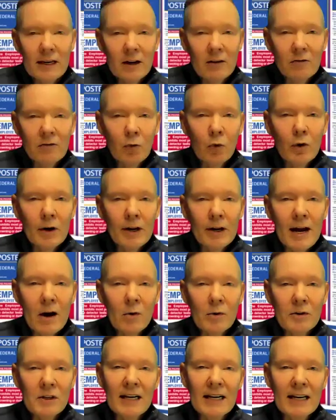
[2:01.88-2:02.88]
hit 40
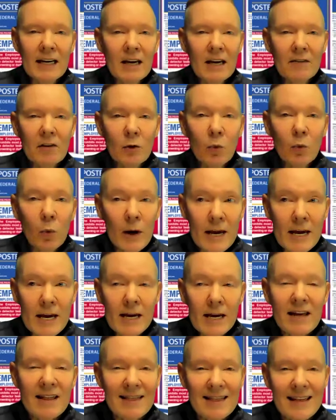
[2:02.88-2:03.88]
hours in a given
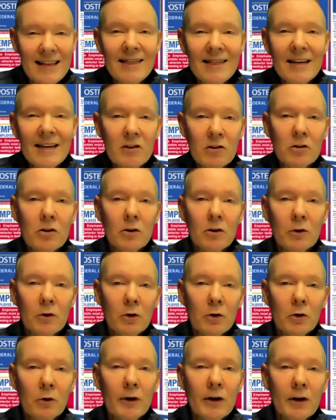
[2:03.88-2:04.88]
week, then they start
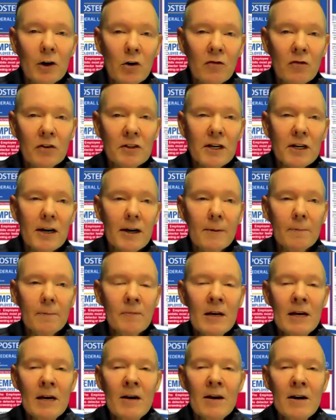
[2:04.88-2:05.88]
accruing overtime.
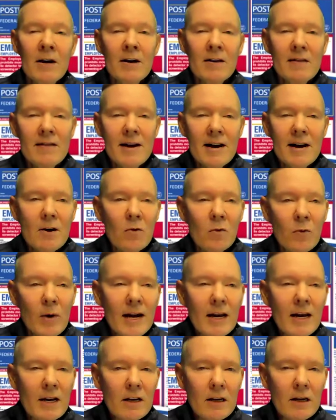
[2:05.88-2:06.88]
That
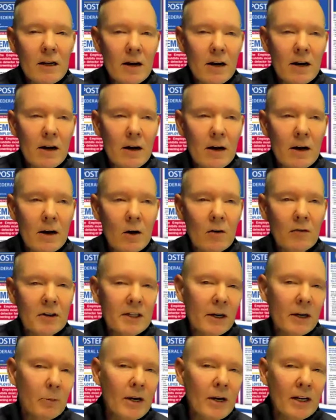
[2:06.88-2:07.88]
rate,
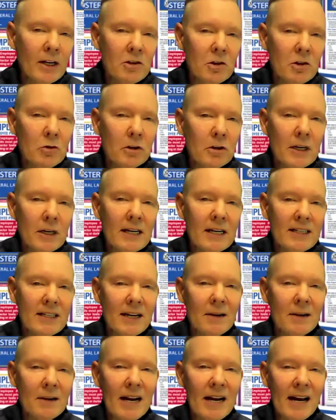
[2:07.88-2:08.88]
overtime rate, is usually a
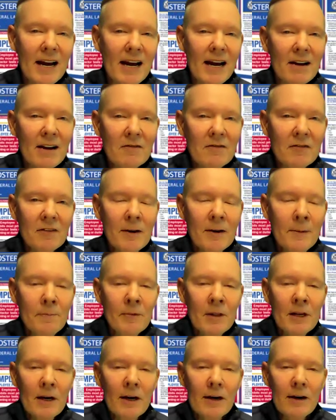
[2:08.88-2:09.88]
time and a half.
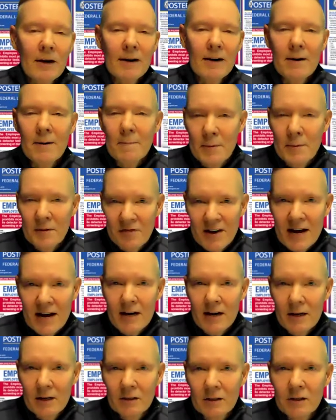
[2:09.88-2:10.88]
But
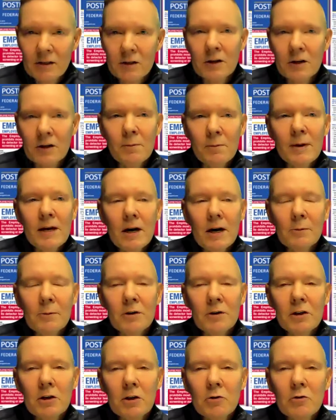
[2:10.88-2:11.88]
that is going to be up
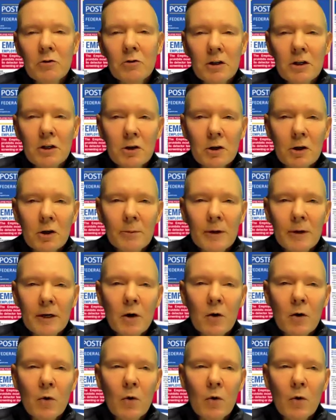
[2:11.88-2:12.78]
to you to determine